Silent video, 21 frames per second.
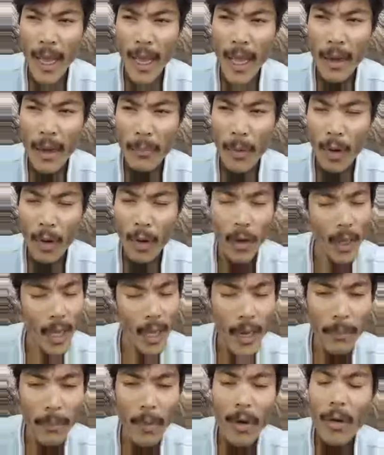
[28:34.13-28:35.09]
if you have
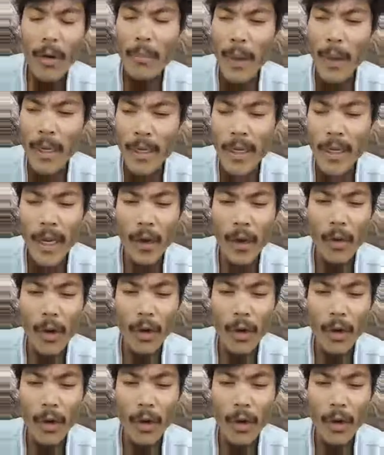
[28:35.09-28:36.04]
money, you may,
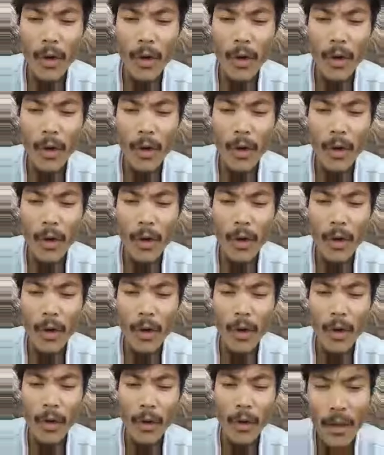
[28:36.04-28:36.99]

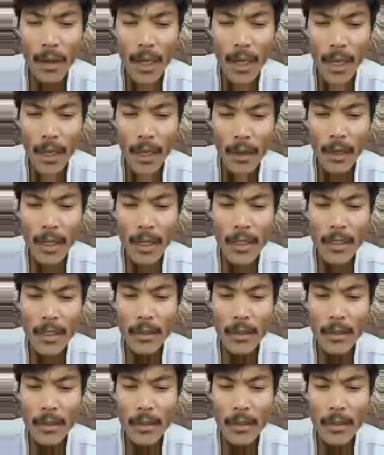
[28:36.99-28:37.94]
I'll give you money, you
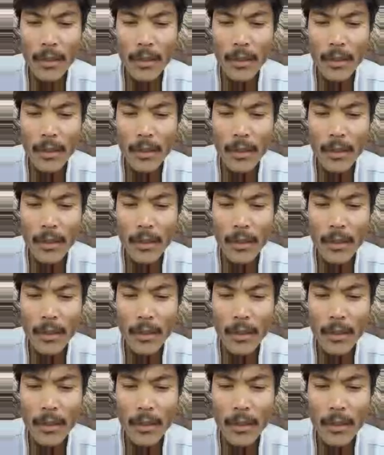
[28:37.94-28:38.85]
give me that help or